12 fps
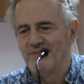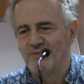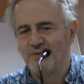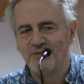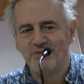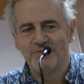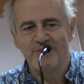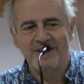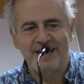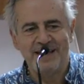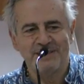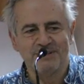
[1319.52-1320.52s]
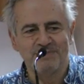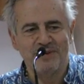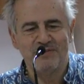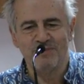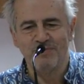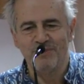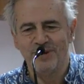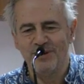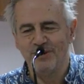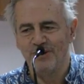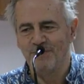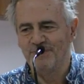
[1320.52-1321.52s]
which has much more in
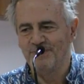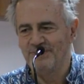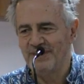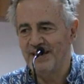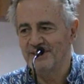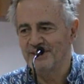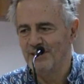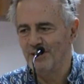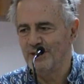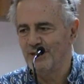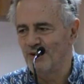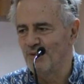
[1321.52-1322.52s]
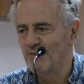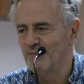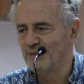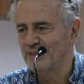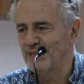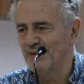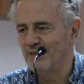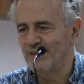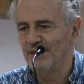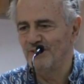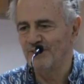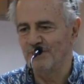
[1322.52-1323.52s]
common, has a lot in common with South
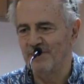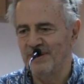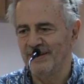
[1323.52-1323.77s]
Asia. My